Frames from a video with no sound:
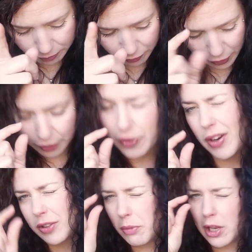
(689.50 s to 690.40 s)
for a
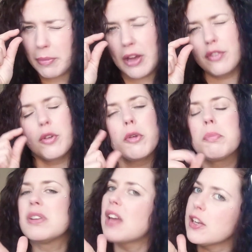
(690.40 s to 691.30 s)
very small amount of you,
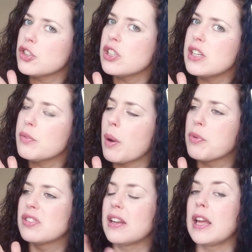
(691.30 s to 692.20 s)
potentially
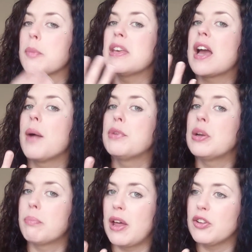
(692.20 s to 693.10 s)
represent like becoming
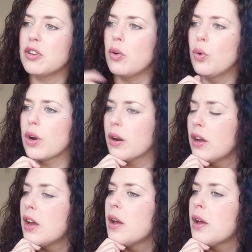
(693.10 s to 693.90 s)
a mother or